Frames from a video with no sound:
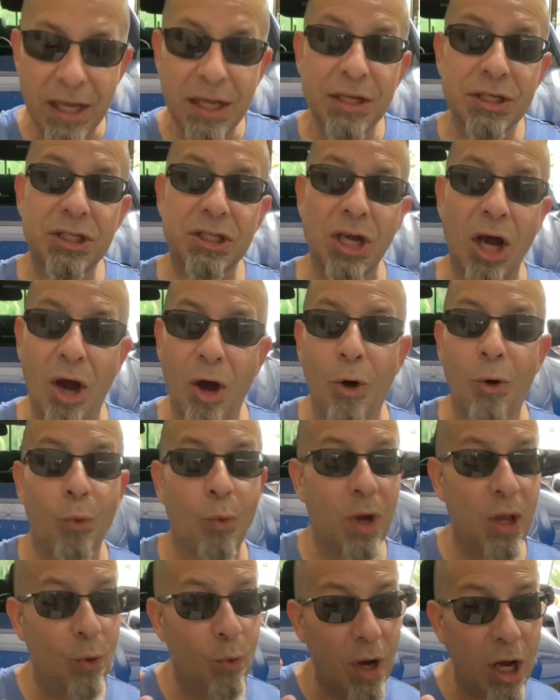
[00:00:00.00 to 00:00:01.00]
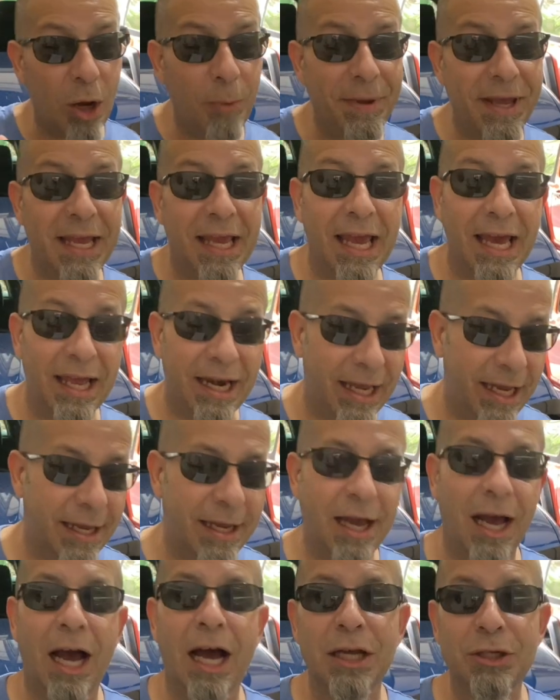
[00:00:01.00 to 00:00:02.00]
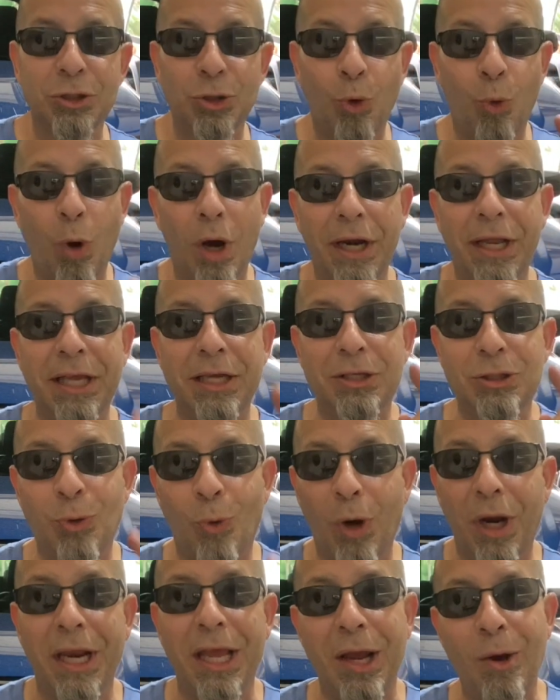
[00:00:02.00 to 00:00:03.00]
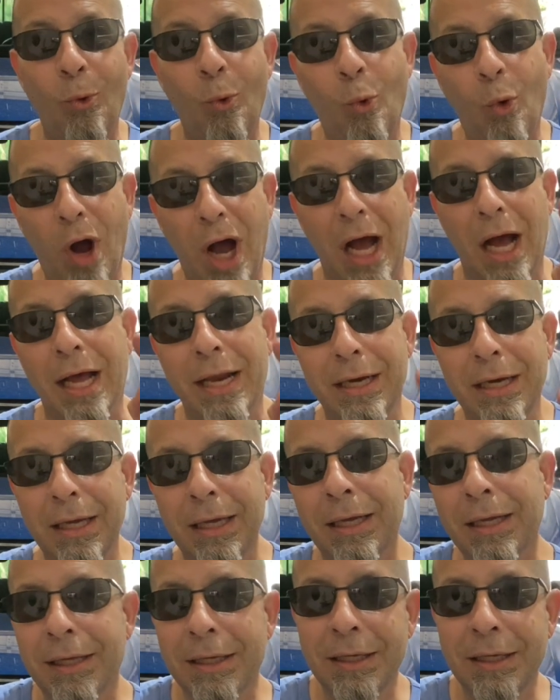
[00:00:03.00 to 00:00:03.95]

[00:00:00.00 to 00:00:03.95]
So we will be getting a 2021